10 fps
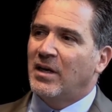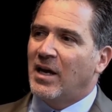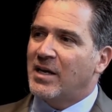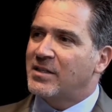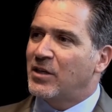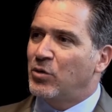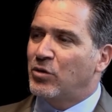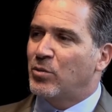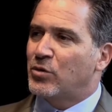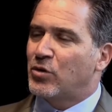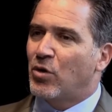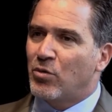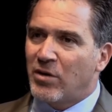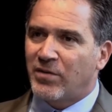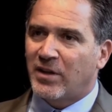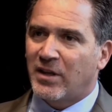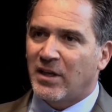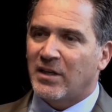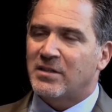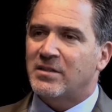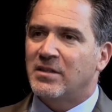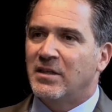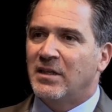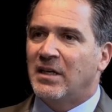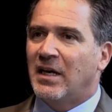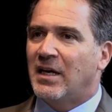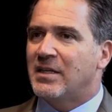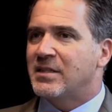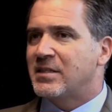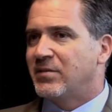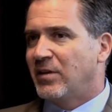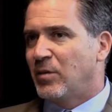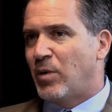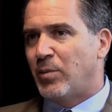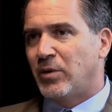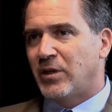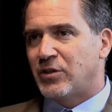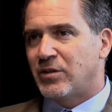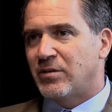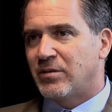execute the most horrific things against a civilian population